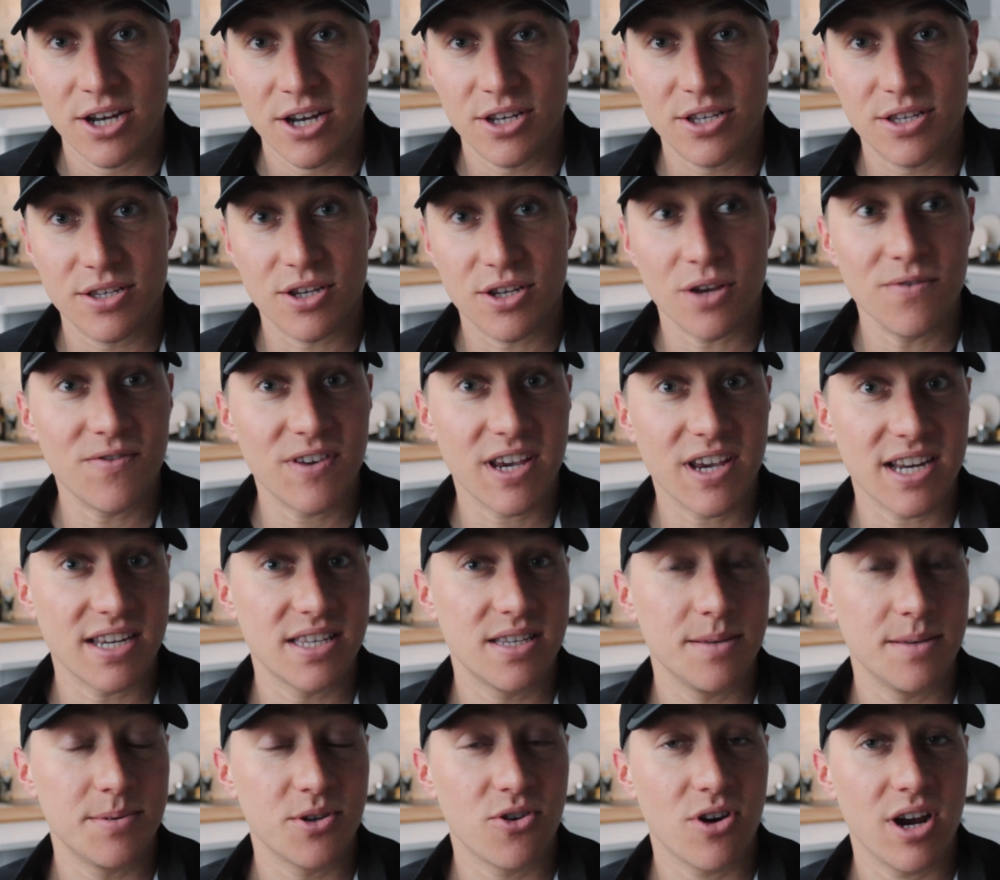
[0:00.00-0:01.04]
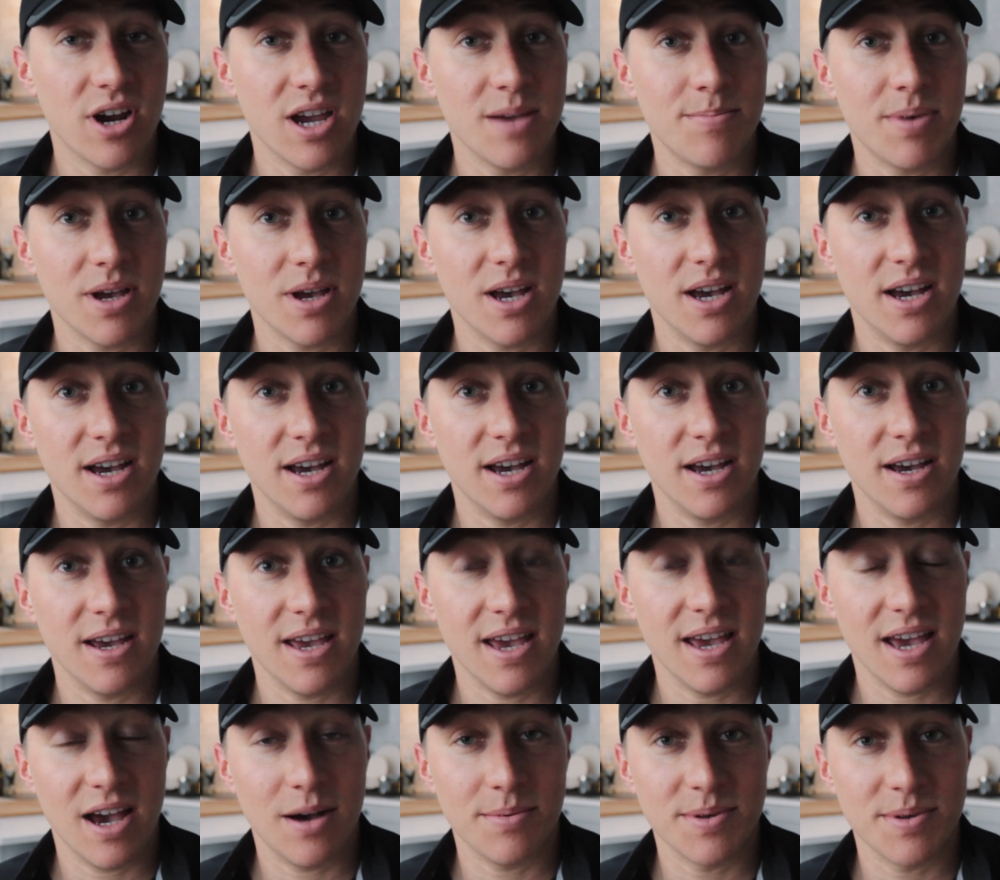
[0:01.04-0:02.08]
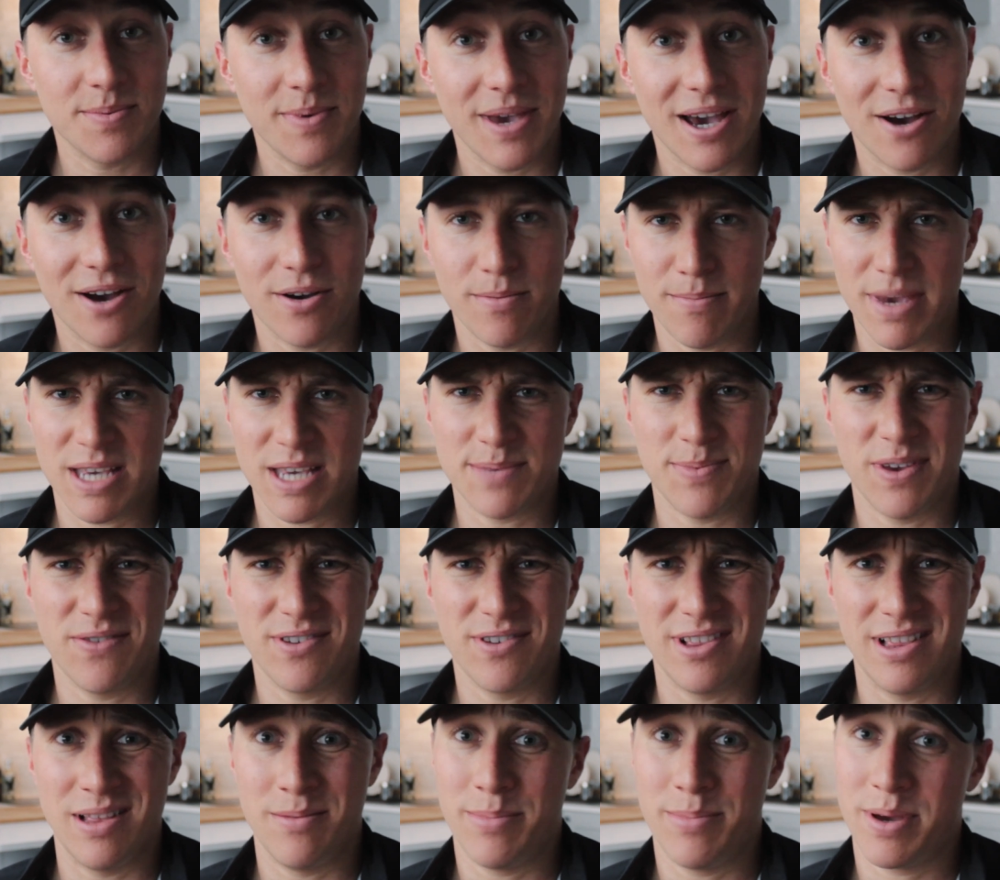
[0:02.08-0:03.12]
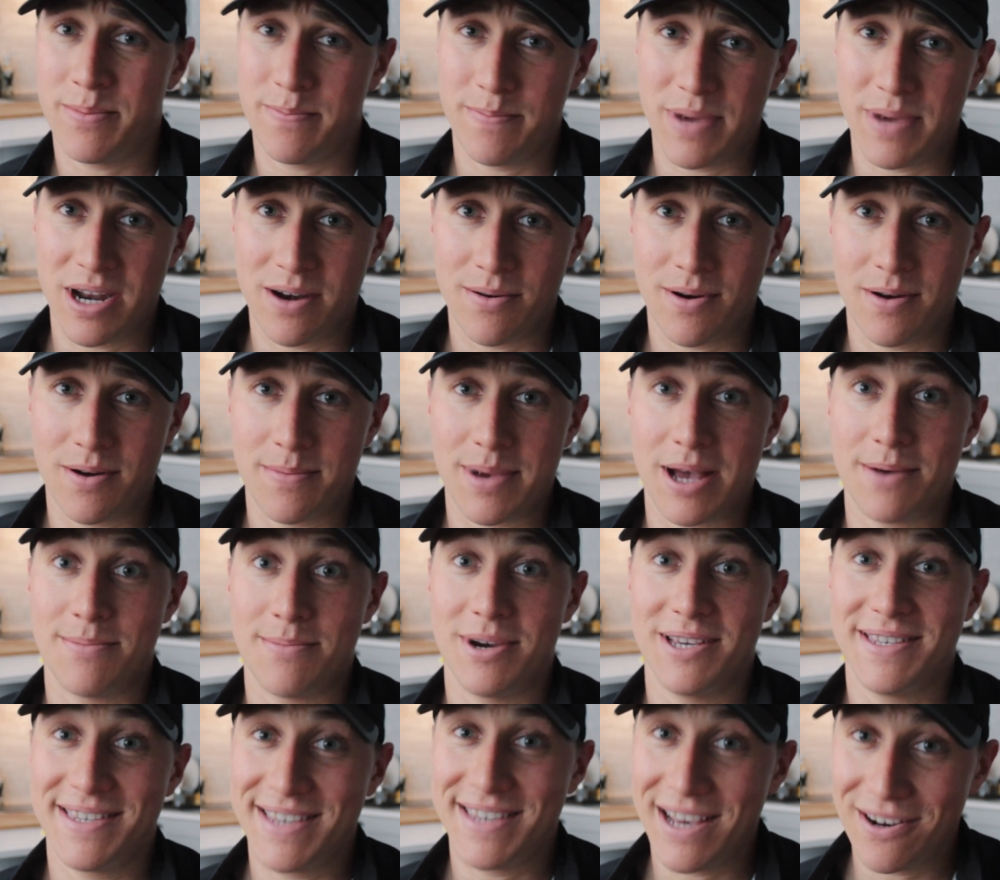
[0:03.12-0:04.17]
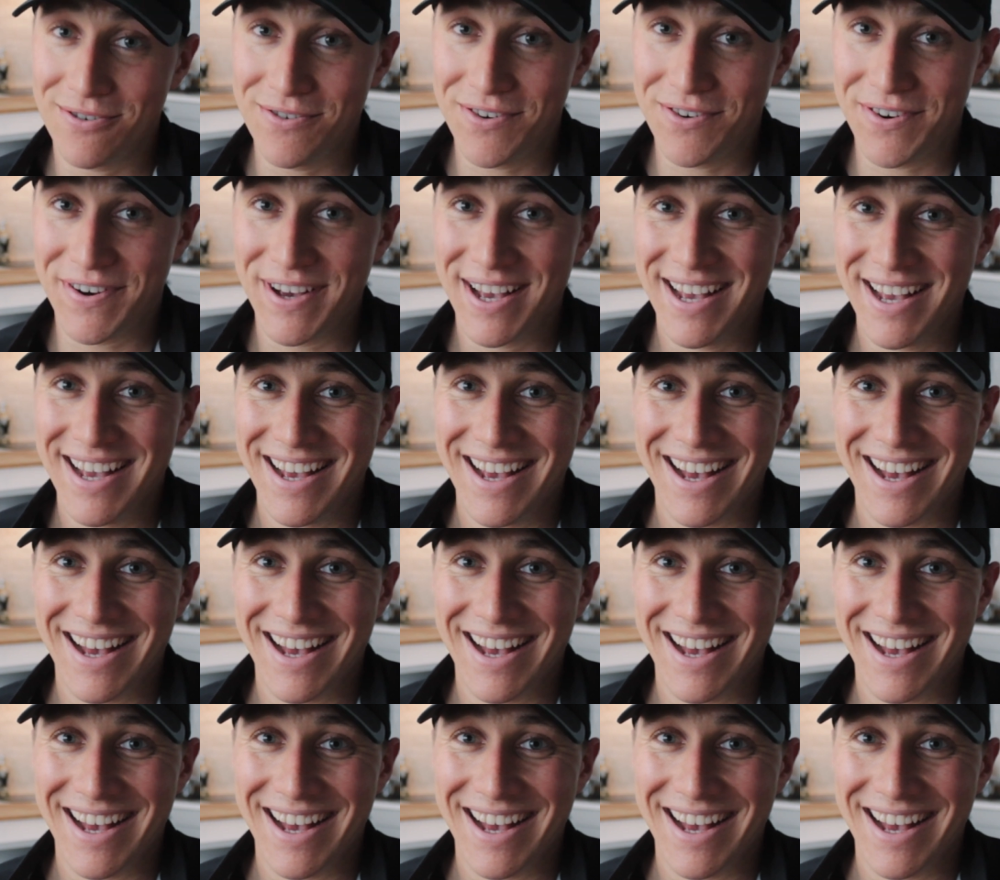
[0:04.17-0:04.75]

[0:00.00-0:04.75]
don't forget to subscribe. It helps me out and makes me feel a little bit better about myself.